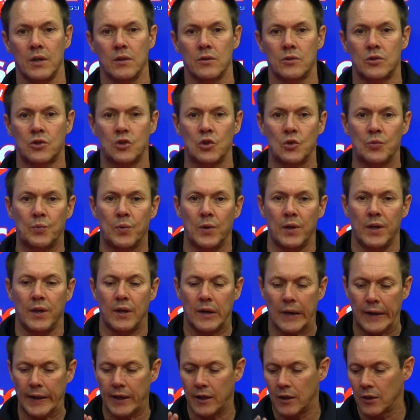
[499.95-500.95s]
in Super
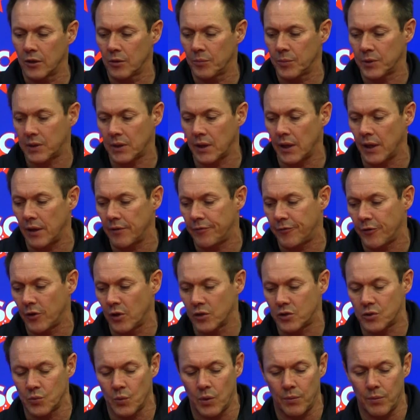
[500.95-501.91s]
League A a little bit later, folks.